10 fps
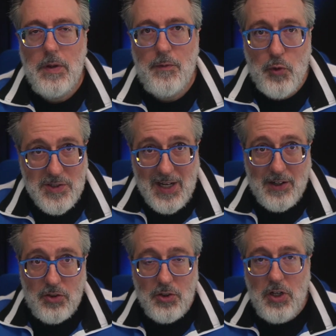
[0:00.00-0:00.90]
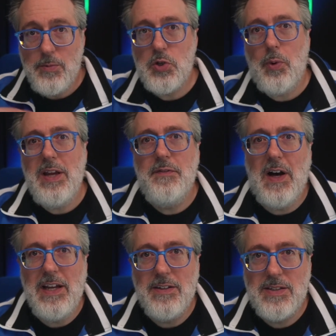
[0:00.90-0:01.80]
First article comes your way
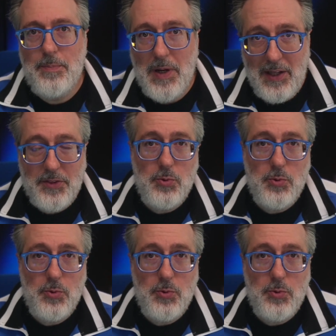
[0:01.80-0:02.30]
via Sabat,